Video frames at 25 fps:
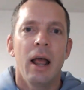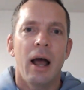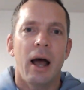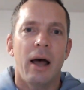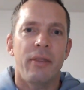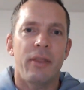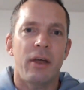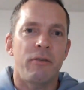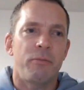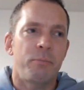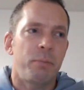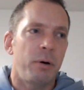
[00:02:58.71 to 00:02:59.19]

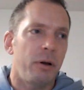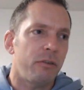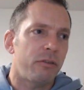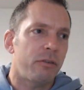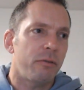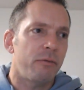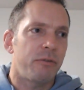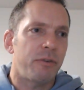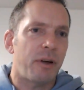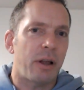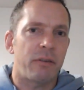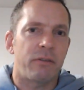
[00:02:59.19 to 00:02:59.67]
And they've put
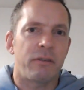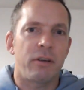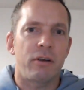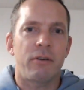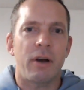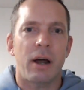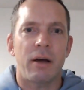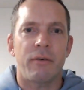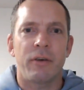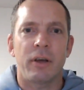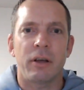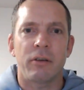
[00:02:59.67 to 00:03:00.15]
some fancy
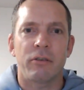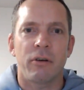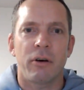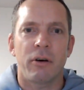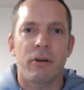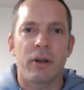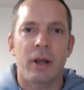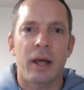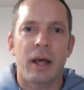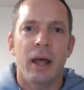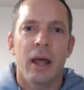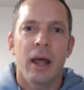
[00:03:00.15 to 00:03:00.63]
graphics
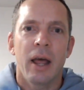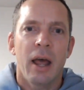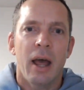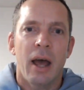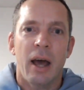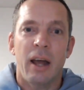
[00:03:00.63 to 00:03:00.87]
on it.